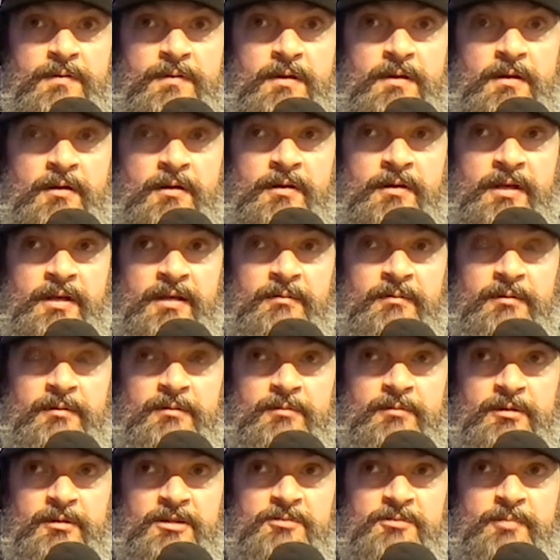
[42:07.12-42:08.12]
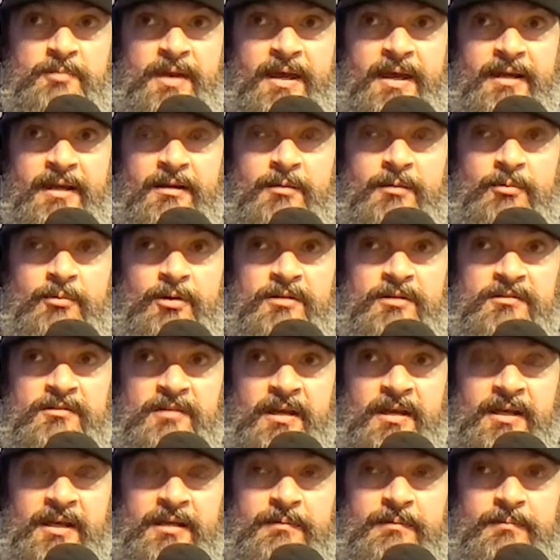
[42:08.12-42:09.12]
okay, let's back it up one
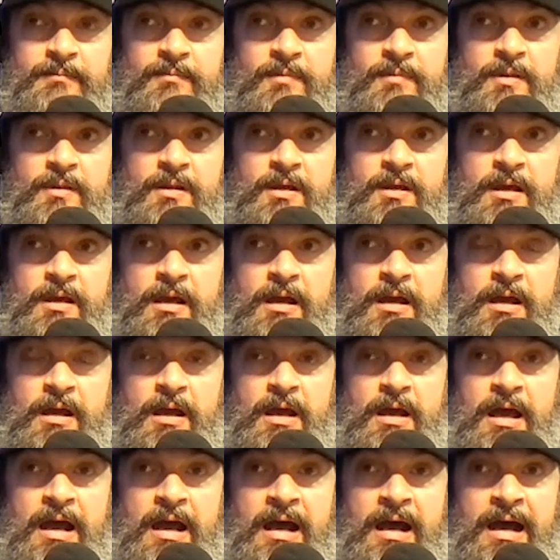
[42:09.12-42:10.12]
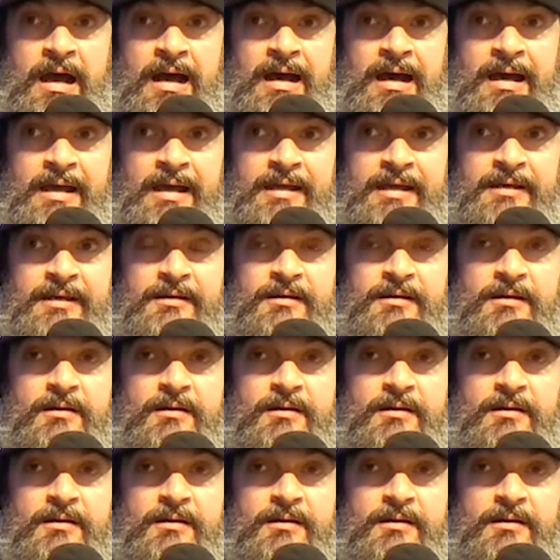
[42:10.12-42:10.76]
second. I,